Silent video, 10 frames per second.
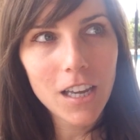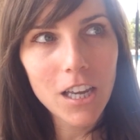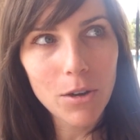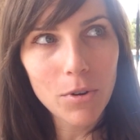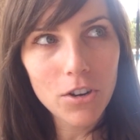
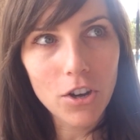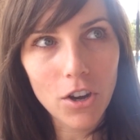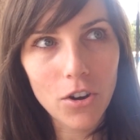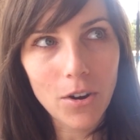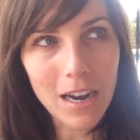he would
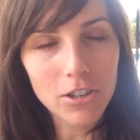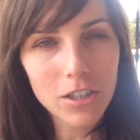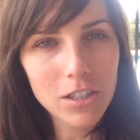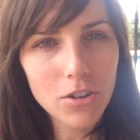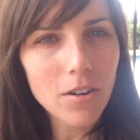go out
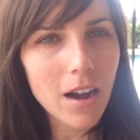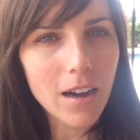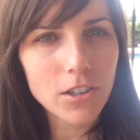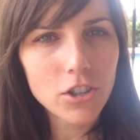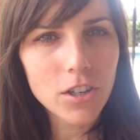to his
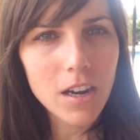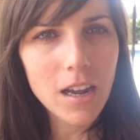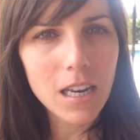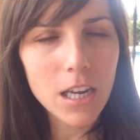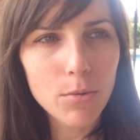garage
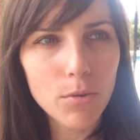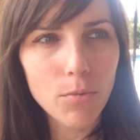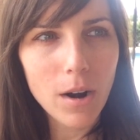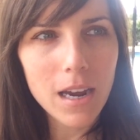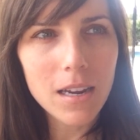and he would
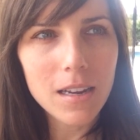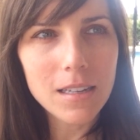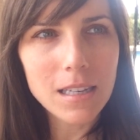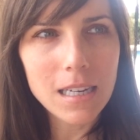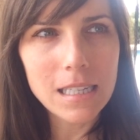write
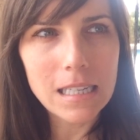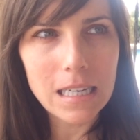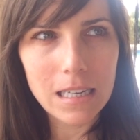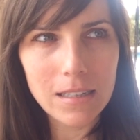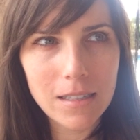his
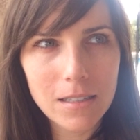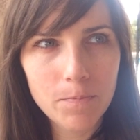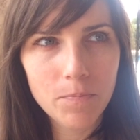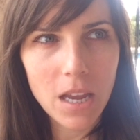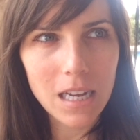ideas
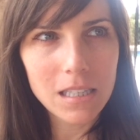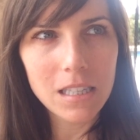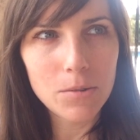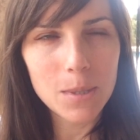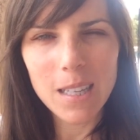as
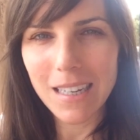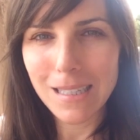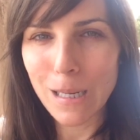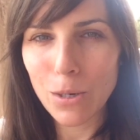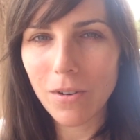he was
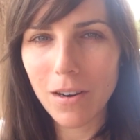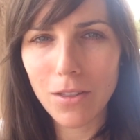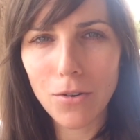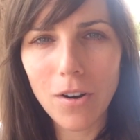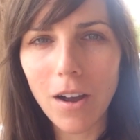like tinkering
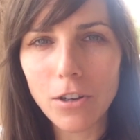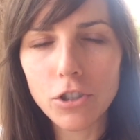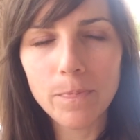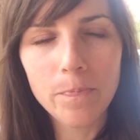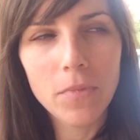in the
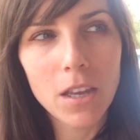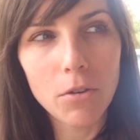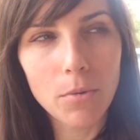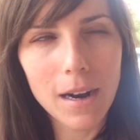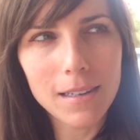garage.
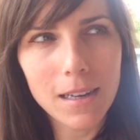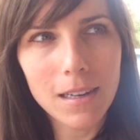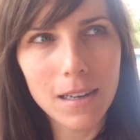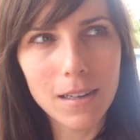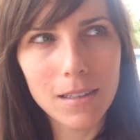He would write his
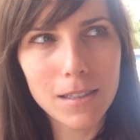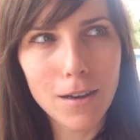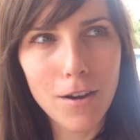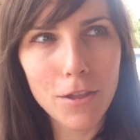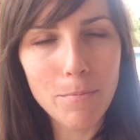
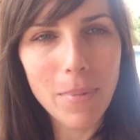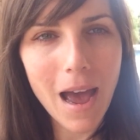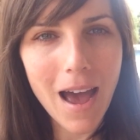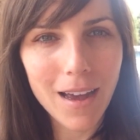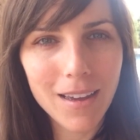ideas on the
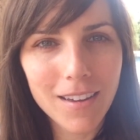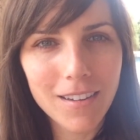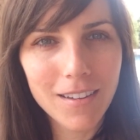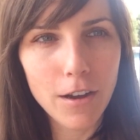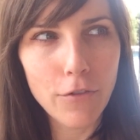back
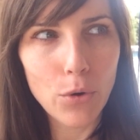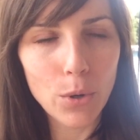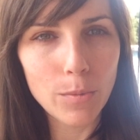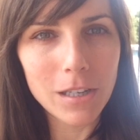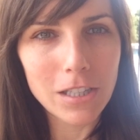of
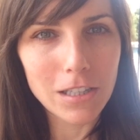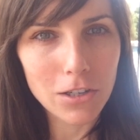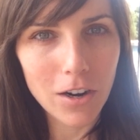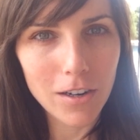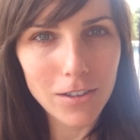old
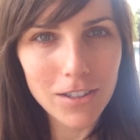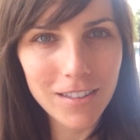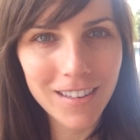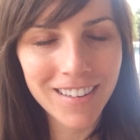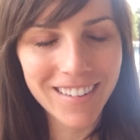business cards.